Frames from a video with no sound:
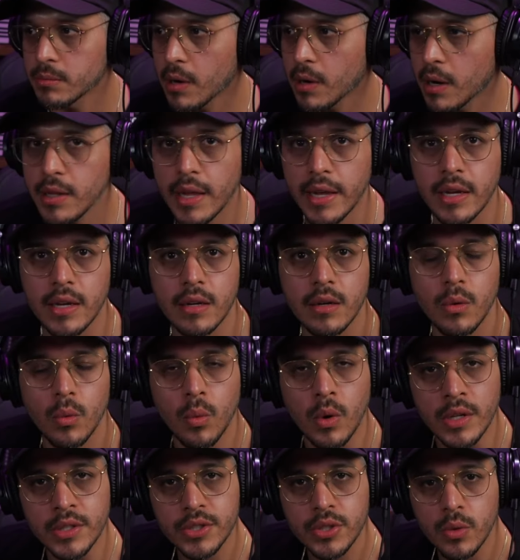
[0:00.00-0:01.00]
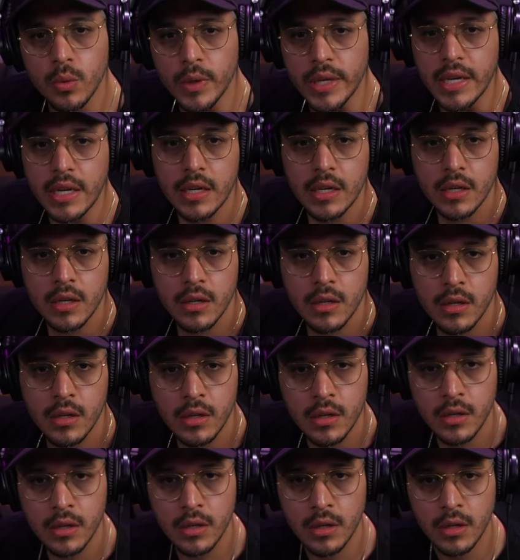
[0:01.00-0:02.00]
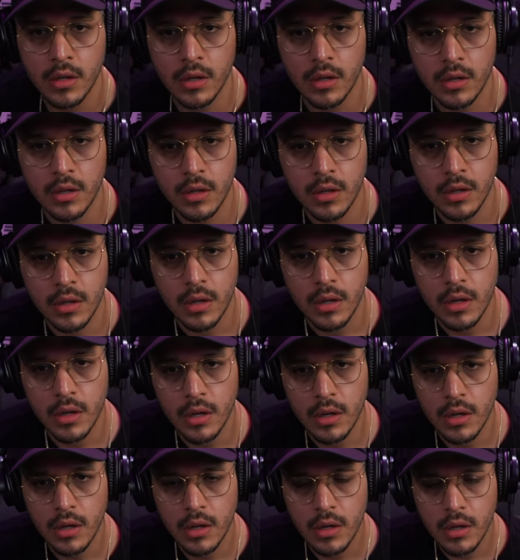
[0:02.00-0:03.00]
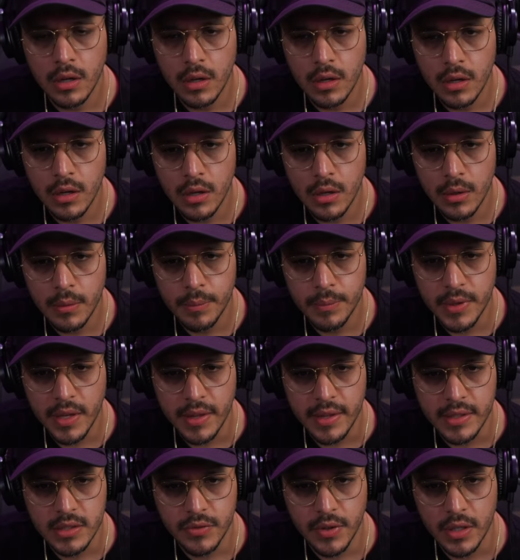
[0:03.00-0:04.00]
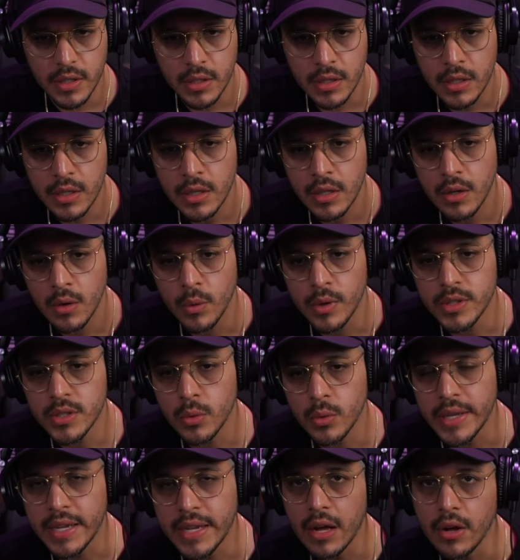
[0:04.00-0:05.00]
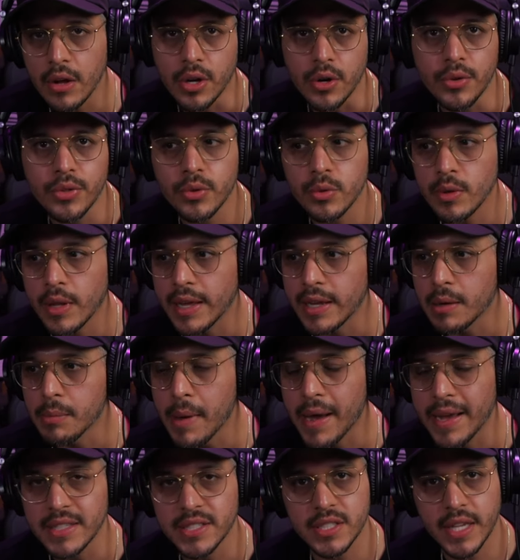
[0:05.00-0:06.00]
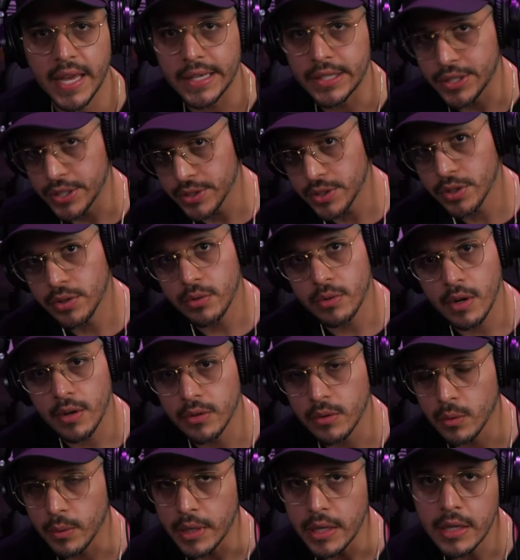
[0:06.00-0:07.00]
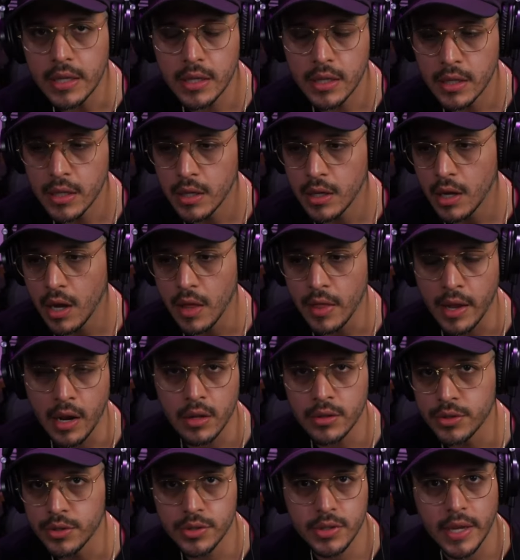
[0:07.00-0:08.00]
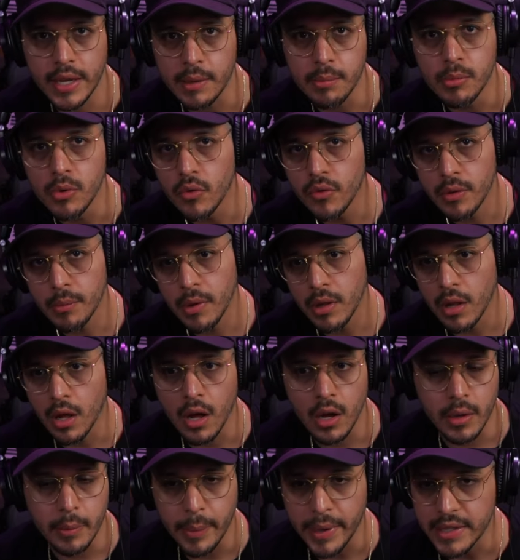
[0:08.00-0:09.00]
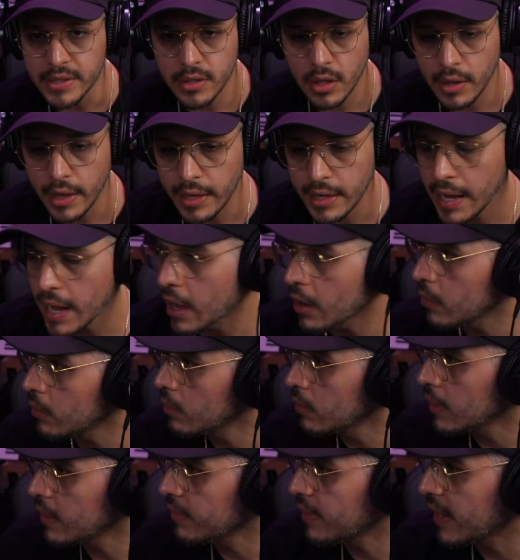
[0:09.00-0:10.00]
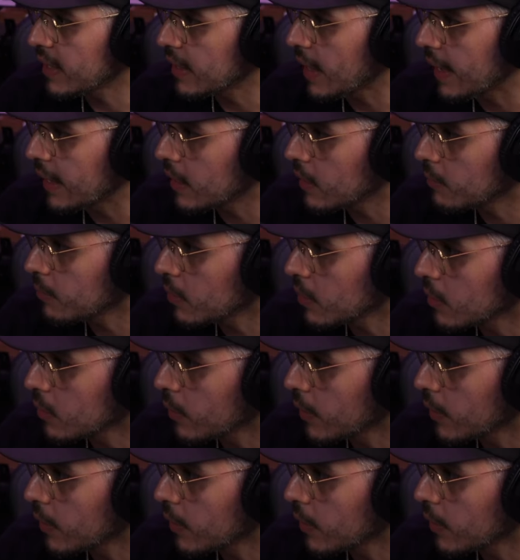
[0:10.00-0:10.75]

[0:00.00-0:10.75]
probably like once a week. Yeah, that's fine. Once a week, I'll go through like my sketches throughout the week, and then I'll just like move them along based on like how, if I like them or